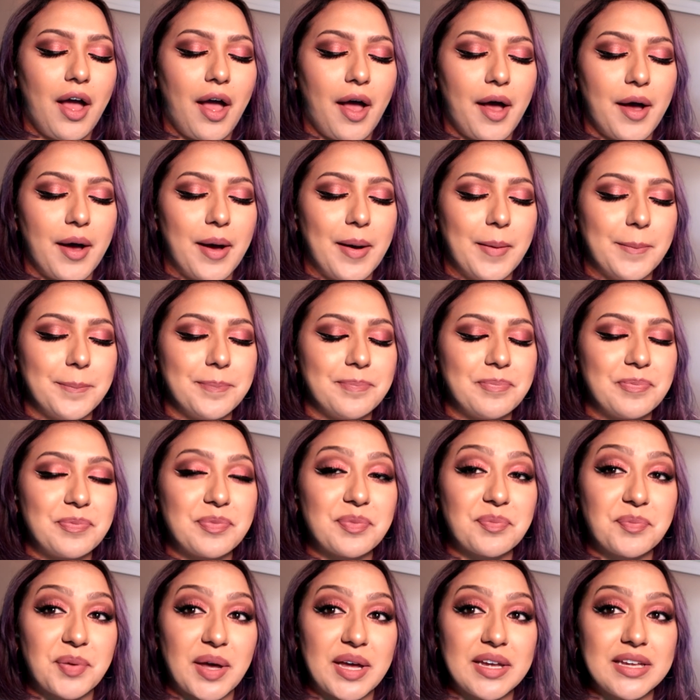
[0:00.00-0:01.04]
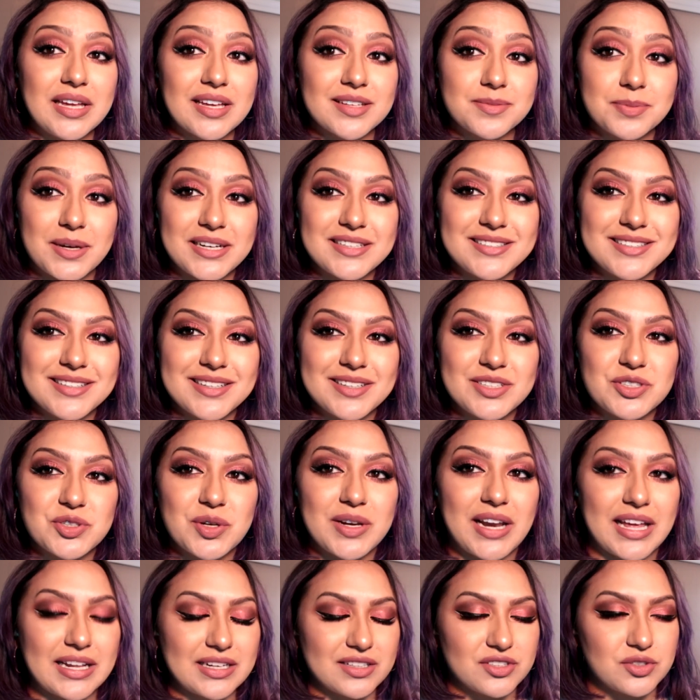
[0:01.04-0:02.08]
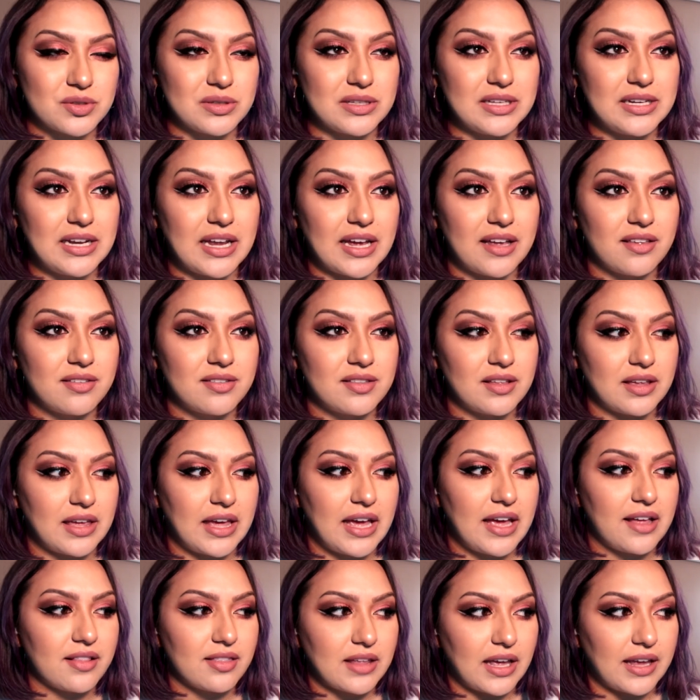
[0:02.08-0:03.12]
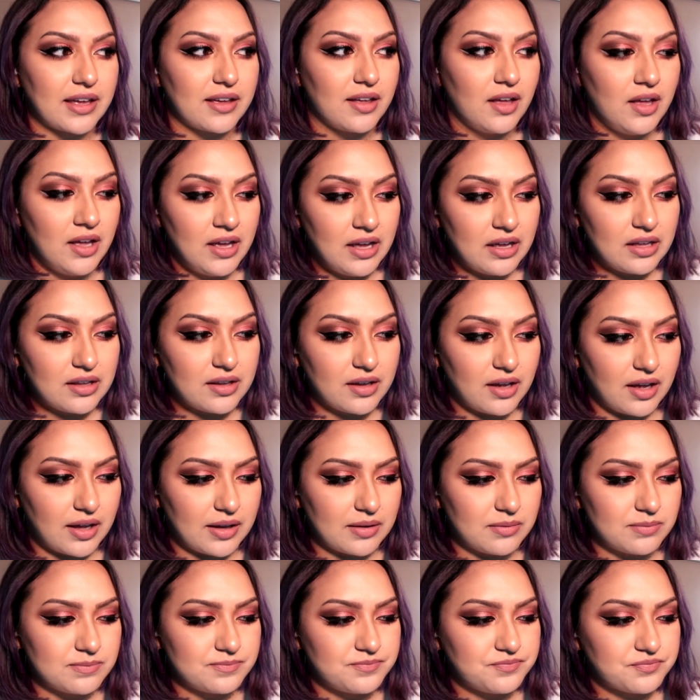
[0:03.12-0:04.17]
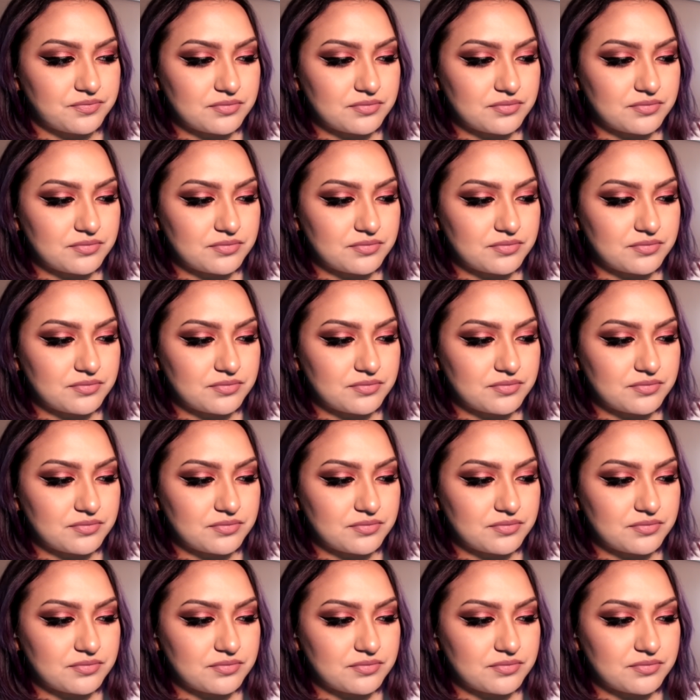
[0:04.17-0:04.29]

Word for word: But yes, but I still enjoyed it, and it's really nice to get like a